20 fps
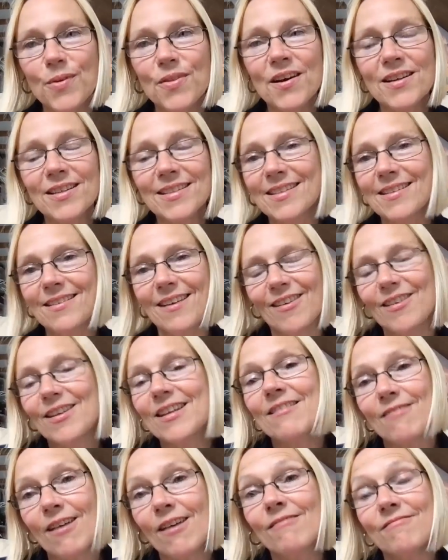
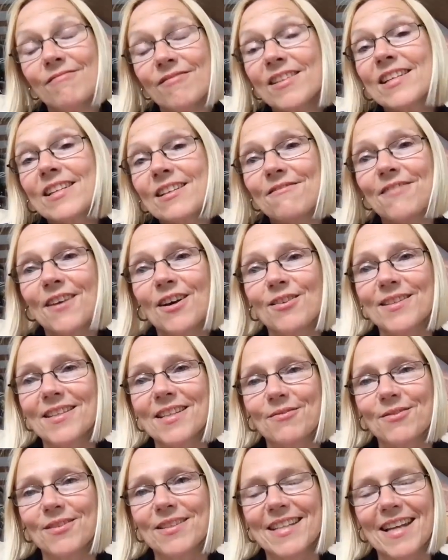I really
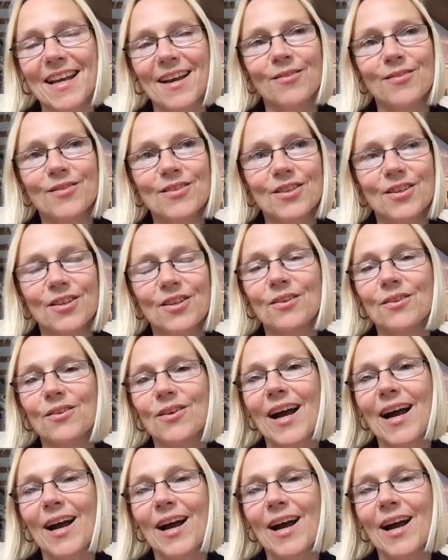felt it was down to